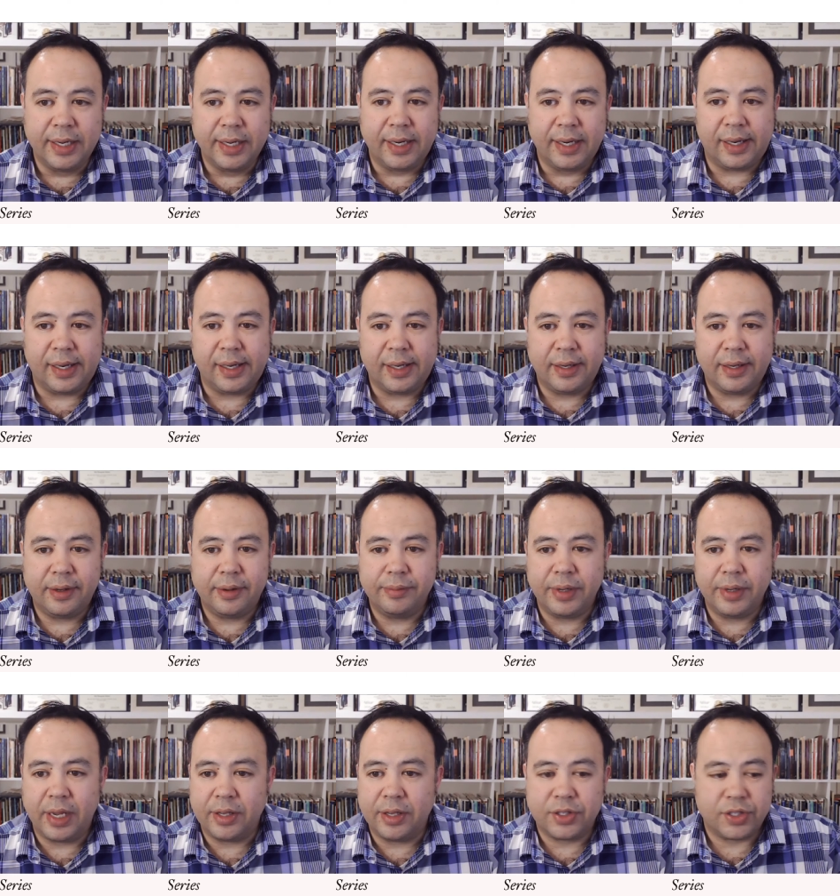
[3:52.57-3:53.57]

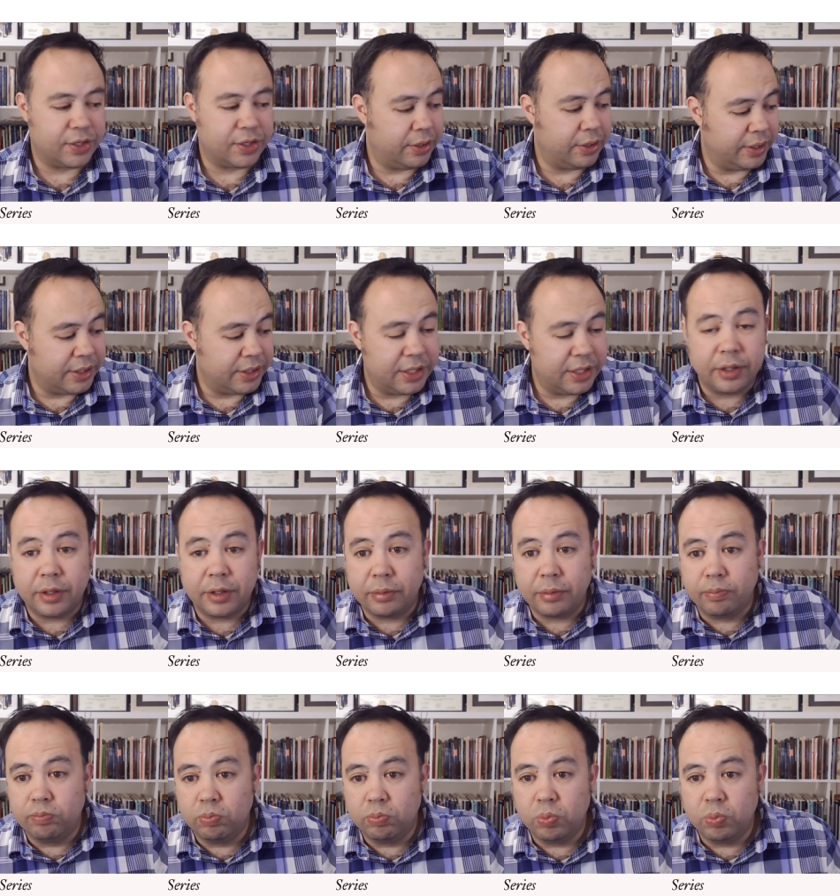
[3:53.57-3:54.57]
Um, and so
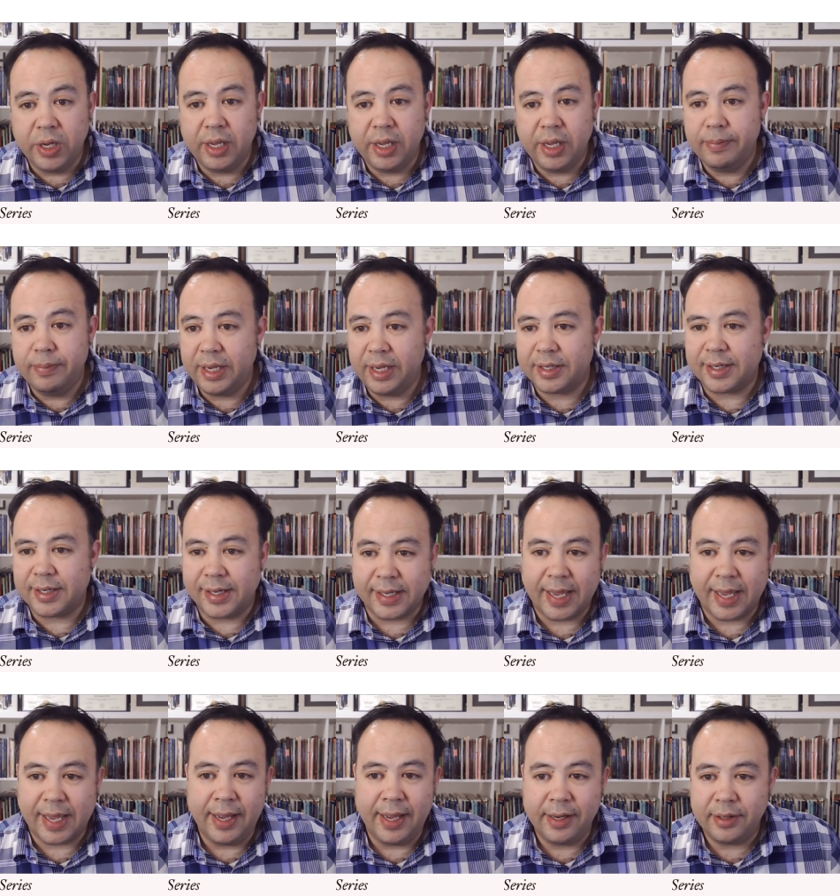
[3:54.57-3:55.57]
until we meet
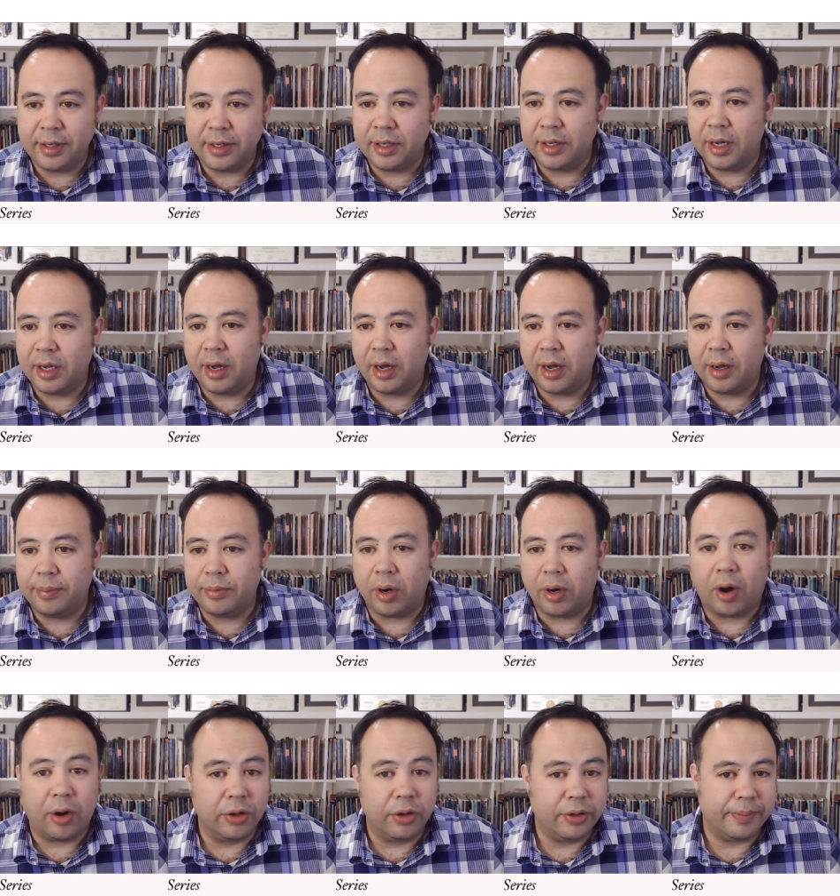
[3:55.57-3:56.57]
again, um,
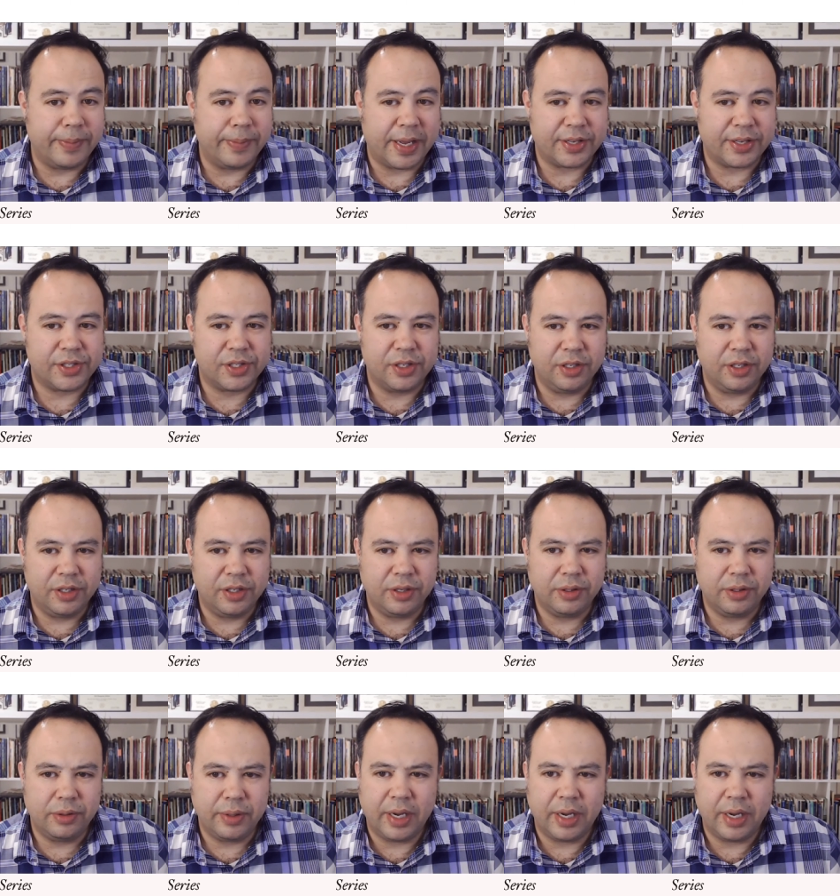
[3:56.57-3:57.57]
all the best to
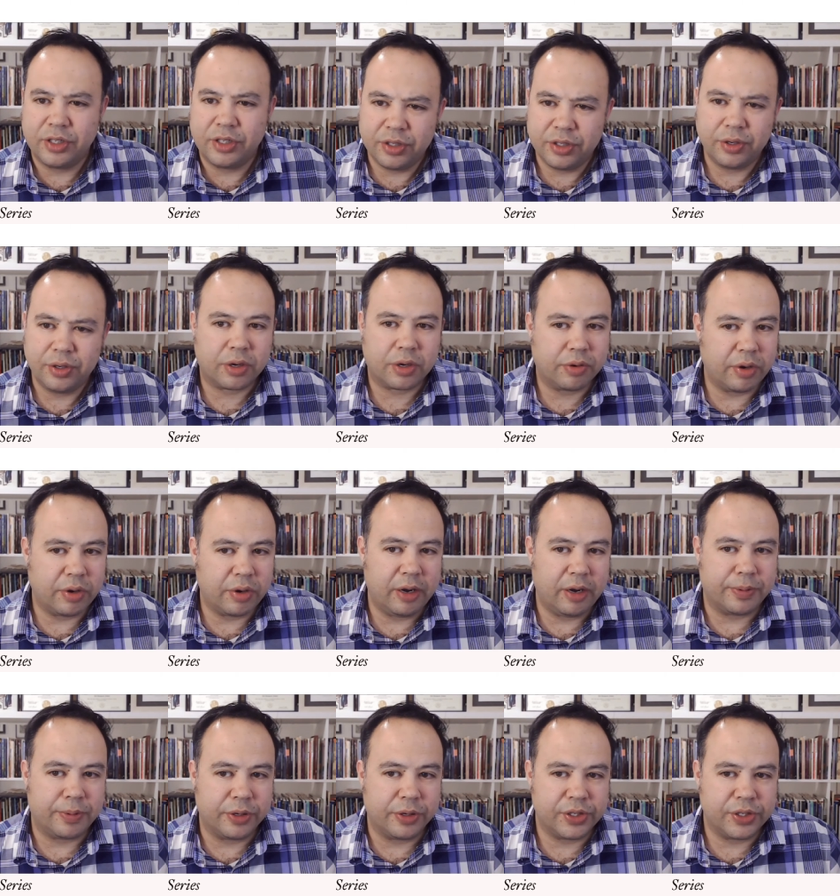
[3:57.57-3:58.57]
you and to your
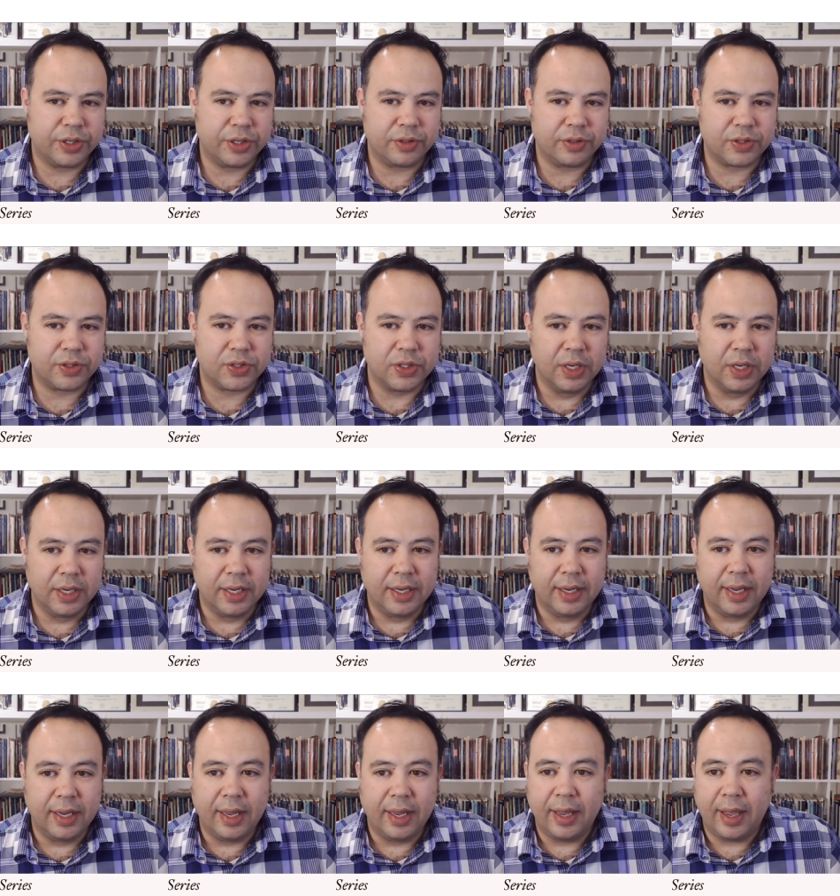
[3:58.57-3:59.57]
creative pursuits.
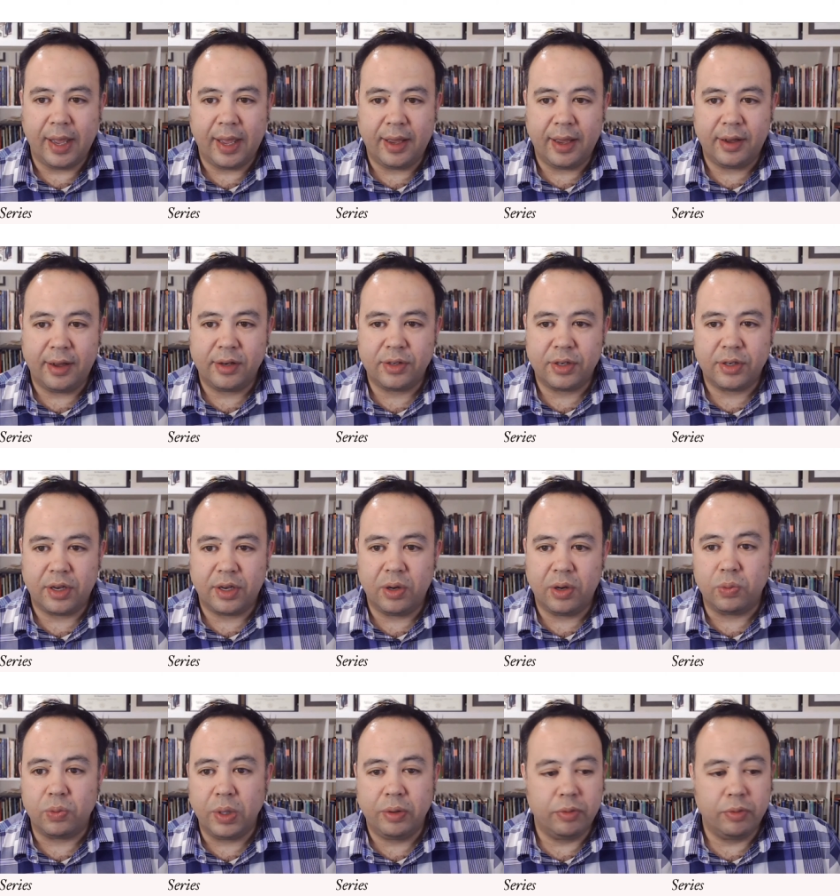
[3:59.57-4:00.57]
And
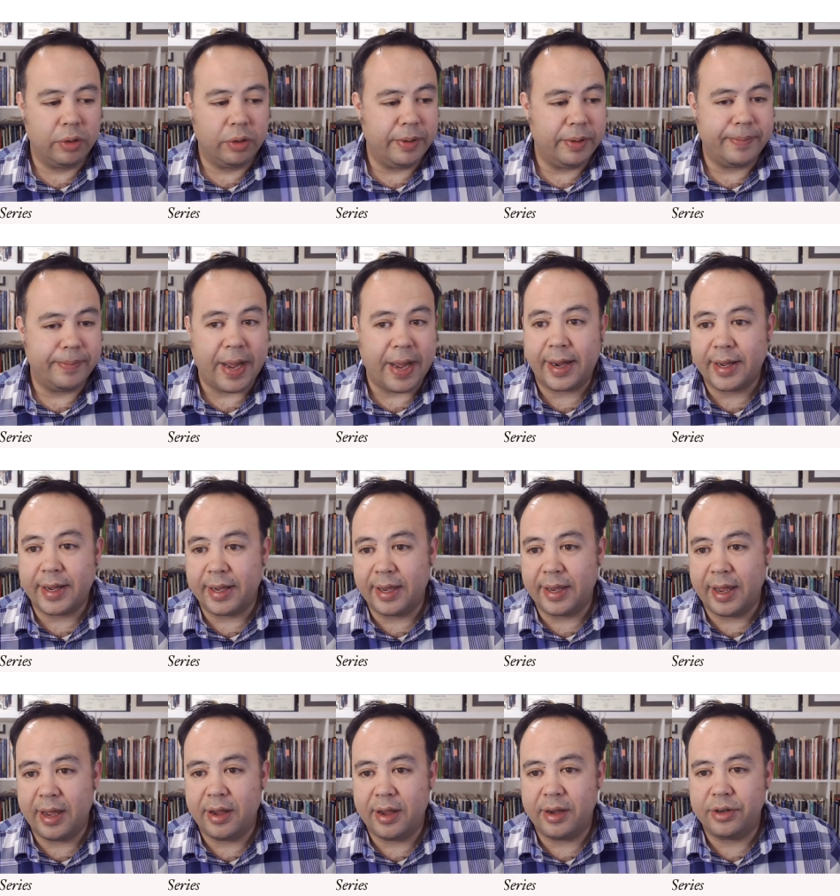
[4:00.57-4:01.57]
uh, we will be back
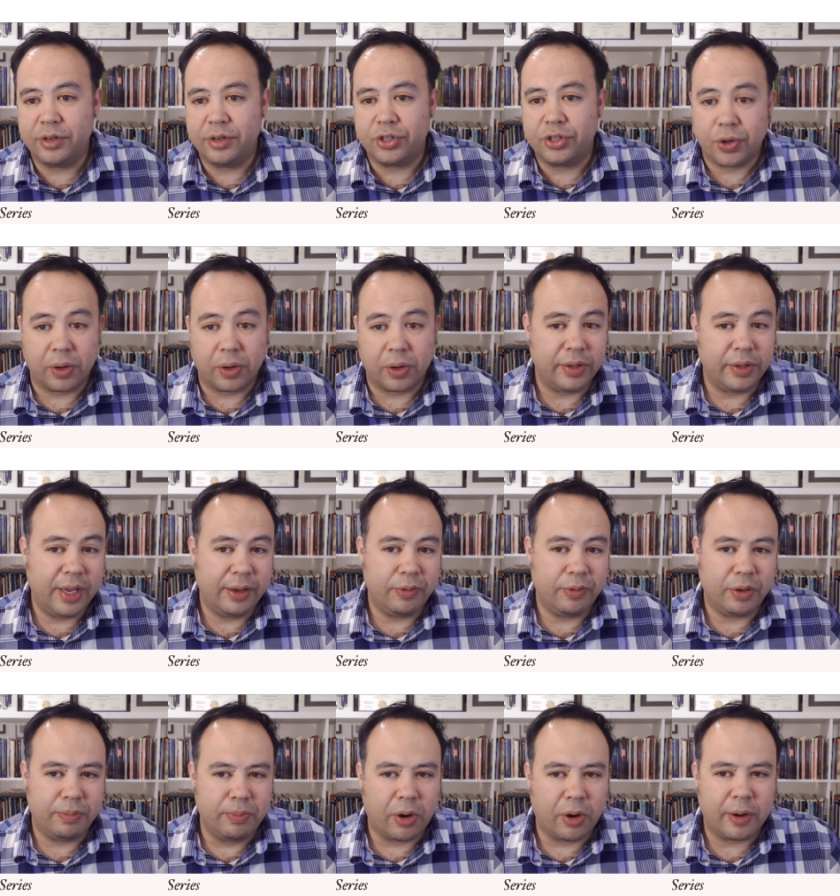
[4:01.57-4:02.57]
again shortly
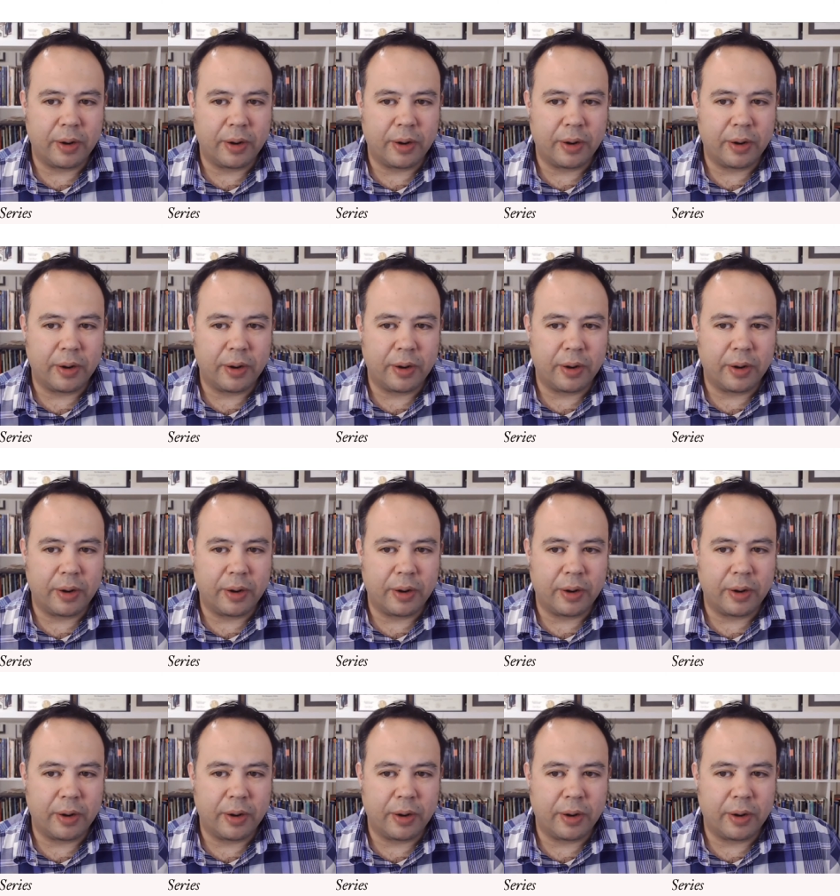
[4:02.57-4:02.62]
with more